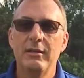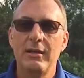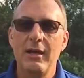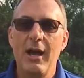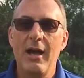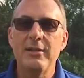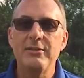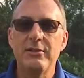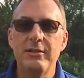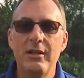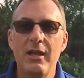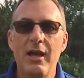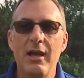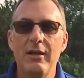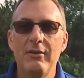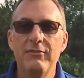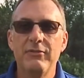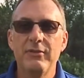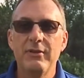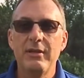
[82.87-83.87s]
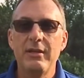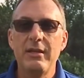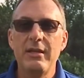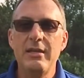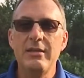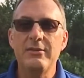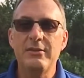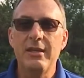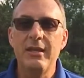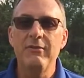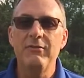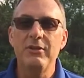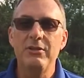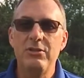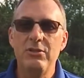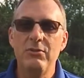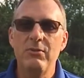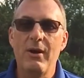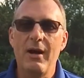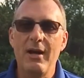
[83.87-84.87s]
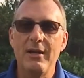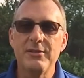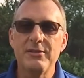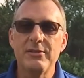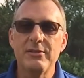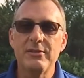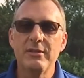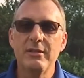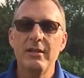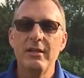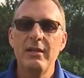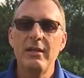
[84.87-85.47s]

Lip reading: God's love is given to us.